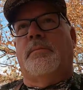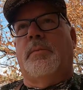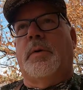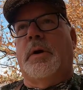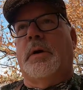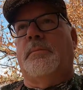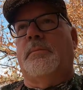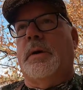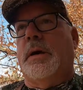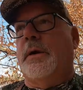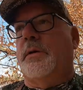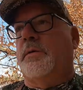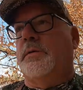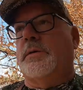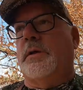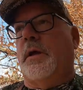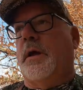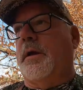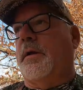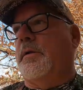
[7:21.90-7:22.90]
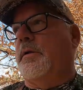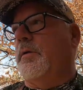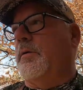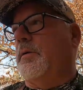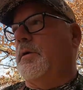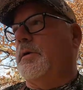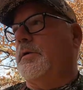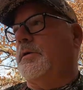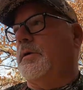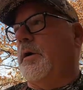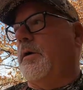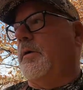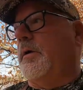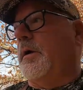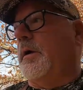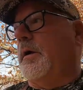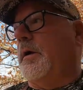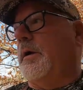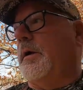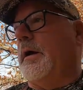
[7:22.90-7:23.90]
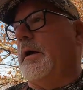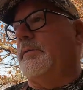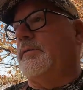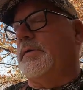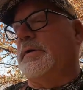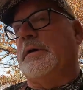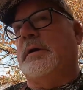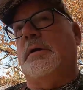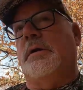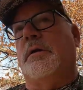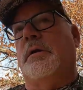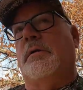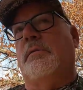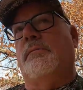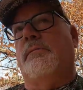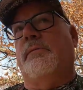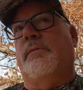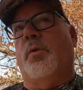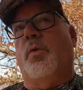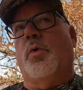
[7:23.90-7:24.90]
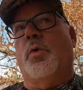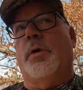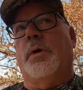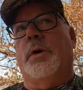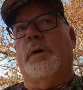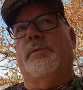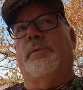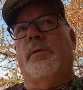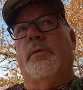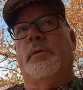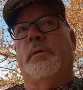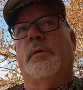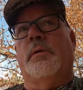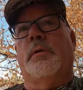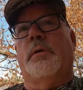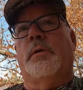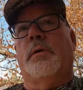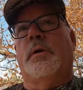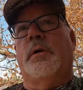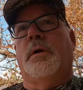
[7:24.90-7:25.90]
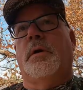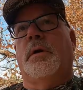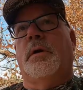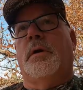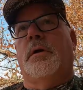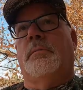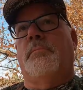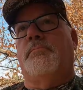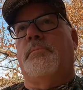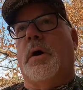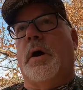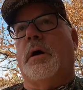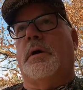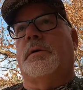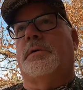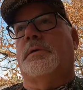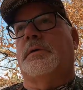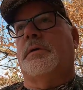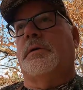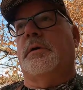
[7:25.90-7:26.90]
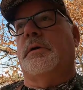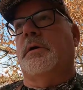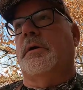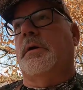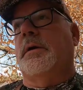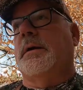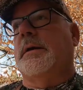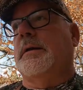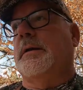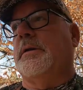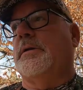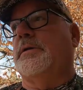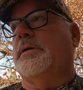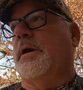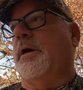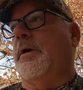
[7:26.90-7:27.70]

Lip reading: But man, there's a lot of deer in this area, and I've seen 4 different bucks in this